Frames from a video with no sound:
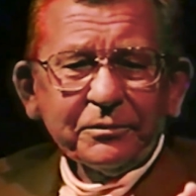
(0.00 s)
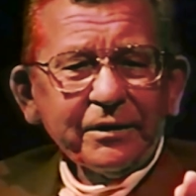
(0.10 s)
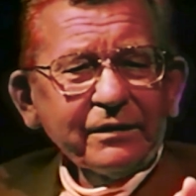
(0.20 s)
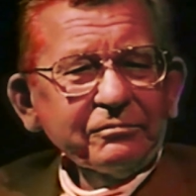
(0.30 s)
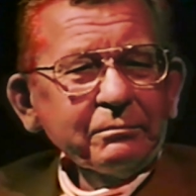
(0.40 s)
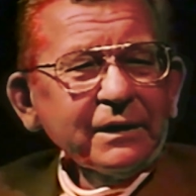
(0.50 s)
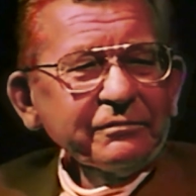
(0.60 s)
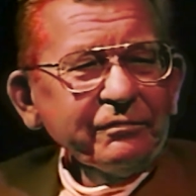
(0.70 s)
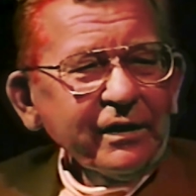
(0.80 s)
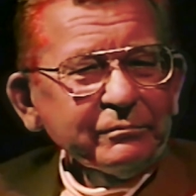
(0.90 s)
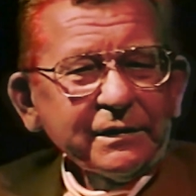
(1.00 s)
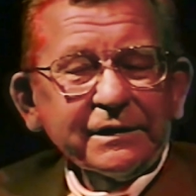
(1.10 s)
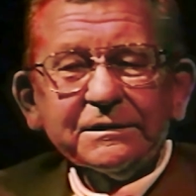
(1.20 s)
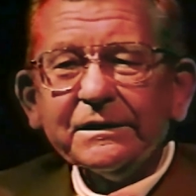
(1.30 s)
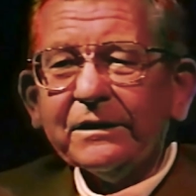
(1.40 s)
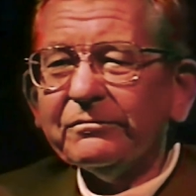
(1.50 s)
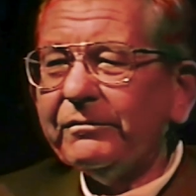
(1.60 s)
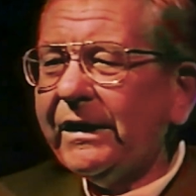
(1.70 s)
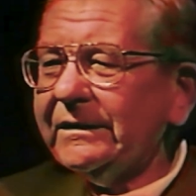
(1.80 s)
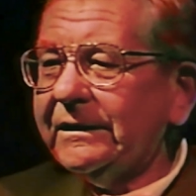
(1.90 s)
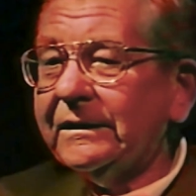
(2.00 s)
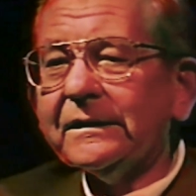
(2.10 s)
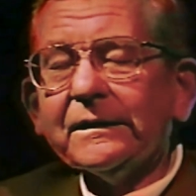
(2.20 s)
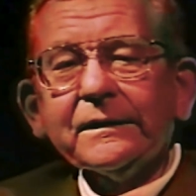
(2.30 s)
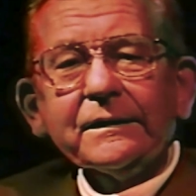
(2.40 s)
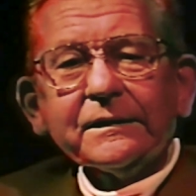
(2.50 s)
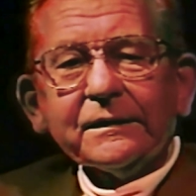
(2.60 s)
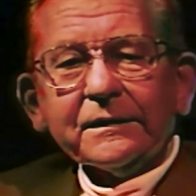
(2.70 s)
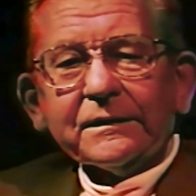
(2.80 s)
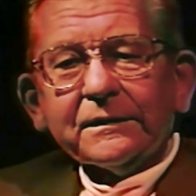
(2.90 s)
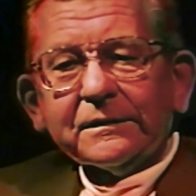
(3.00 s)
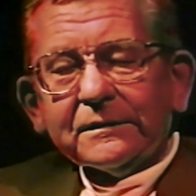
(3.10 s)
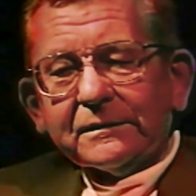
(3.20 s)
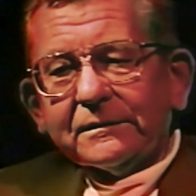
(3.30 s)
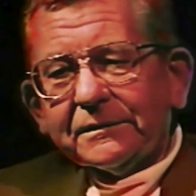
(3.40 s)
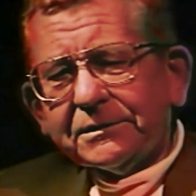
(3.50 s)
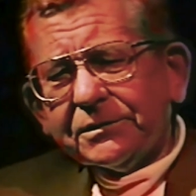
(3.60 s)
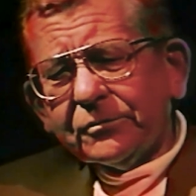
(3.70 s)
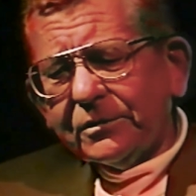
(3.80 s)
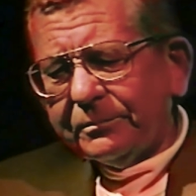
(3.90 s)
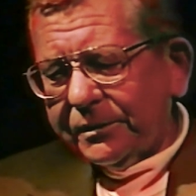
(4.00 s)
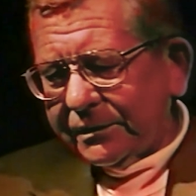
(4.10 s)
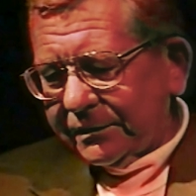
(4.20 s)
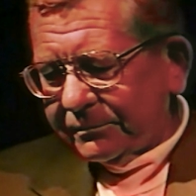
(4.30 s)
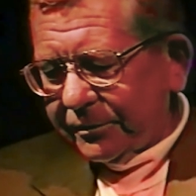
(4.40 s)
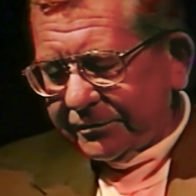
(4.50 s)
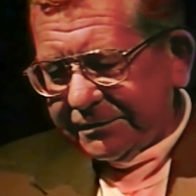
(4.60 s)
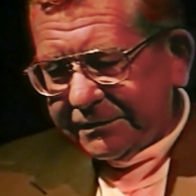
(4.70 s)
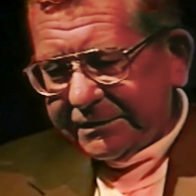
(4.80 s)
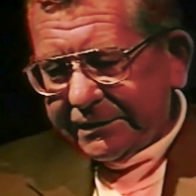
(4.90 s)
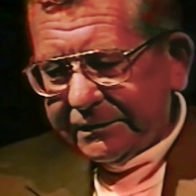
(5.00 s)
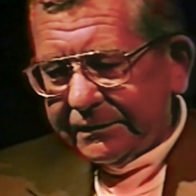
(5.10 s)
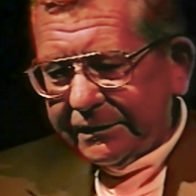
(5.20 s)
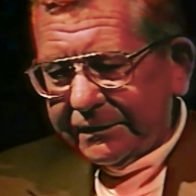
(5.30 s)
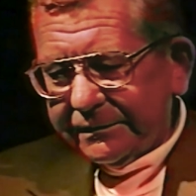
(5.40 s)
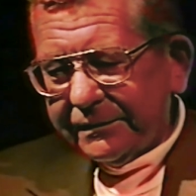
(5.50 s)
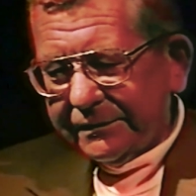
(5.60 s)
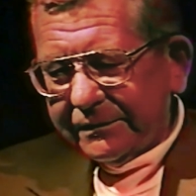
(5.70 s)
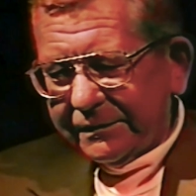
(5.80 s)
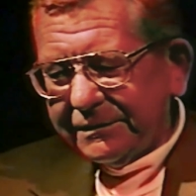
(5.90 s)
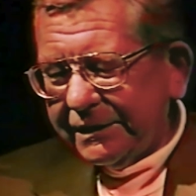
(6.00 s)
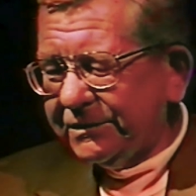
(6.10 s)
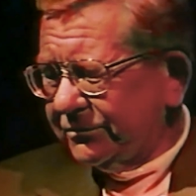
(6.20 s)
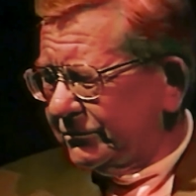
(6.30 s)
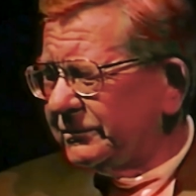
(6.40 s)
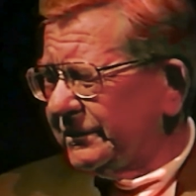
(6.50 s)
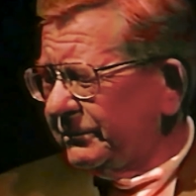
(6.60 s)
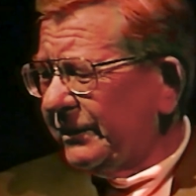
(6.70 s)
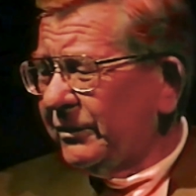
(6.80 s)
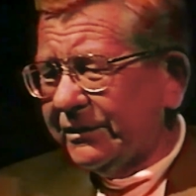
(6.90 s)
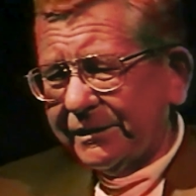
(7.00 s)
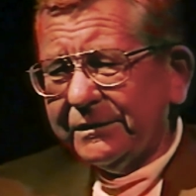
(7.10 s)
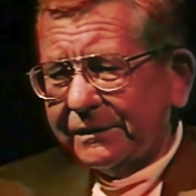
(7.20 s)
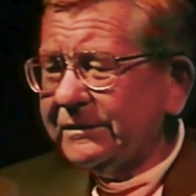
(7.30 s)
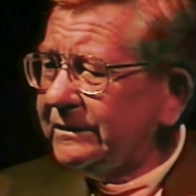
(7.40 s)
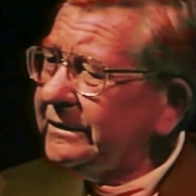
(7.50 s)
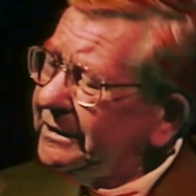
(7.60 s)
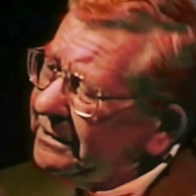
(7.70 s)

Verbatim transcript: And this went on for about 5 minutes. And then finally, the store person said to my mother,